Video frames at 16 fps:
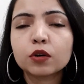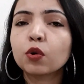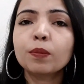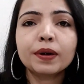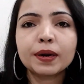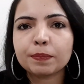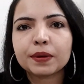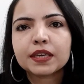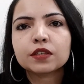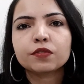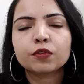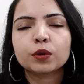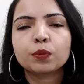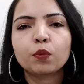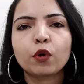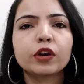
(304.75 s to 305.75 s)
Nobody pays
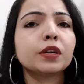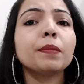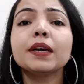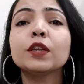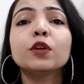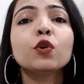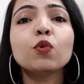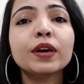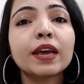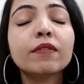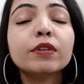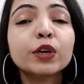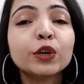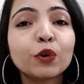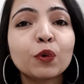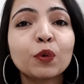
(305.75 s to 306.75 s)
for a poetry, but you
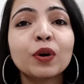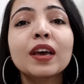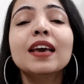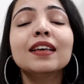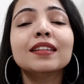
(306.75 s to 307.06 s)
never know.